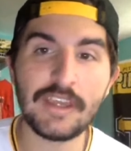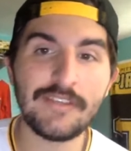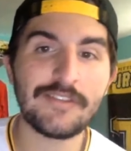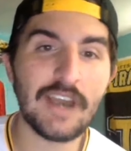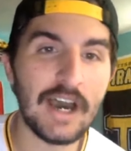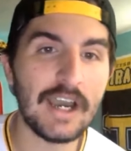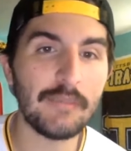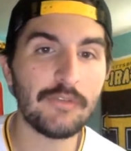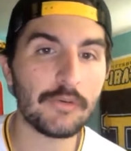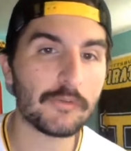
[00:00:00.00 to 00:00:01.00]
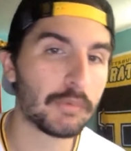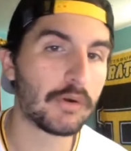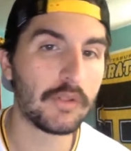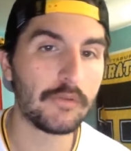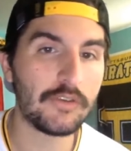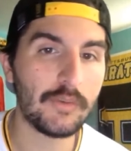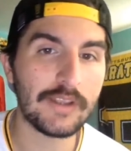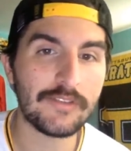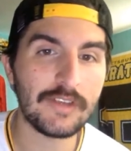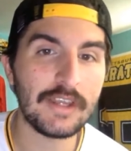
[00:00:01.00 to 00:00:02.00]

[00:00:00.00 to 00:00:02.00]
it's time to explore those U.S.